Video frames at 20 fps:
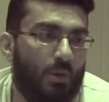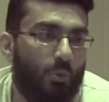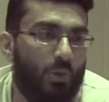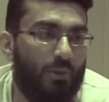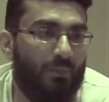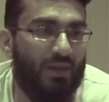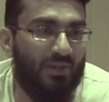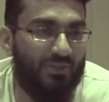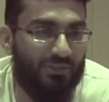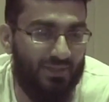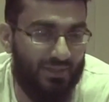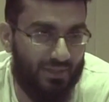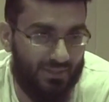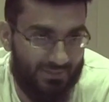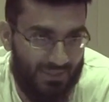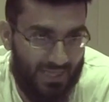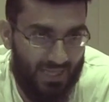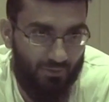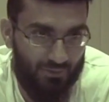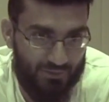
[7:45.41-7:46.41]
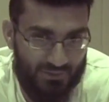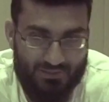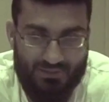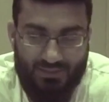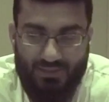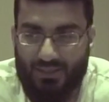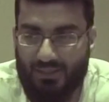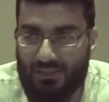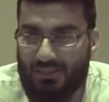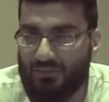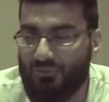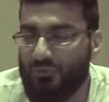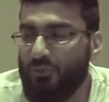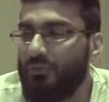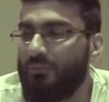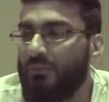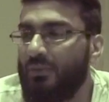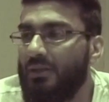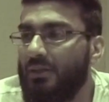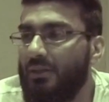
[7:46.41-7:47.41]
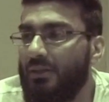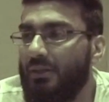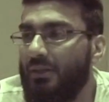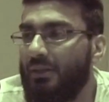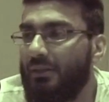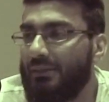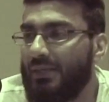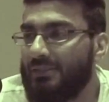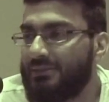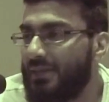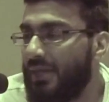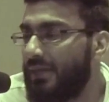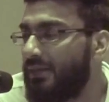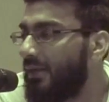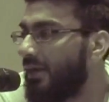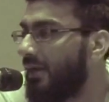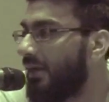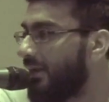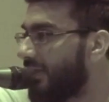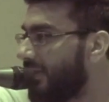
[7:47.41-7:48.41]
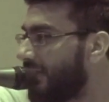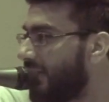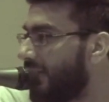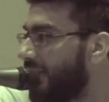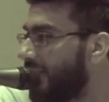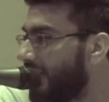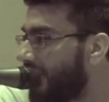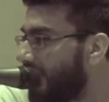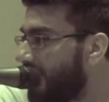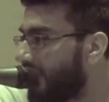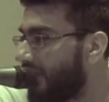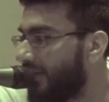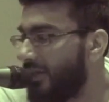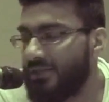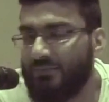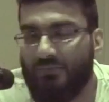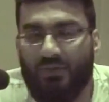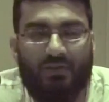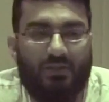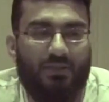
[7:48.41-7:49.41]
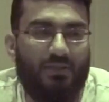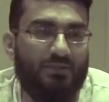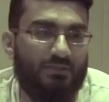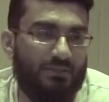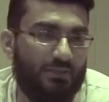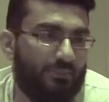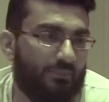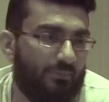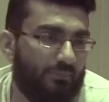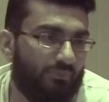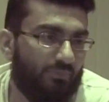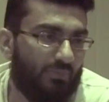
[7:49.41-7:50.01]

We may think now, sitting in this room, that saying La ilaha illallah is very easy.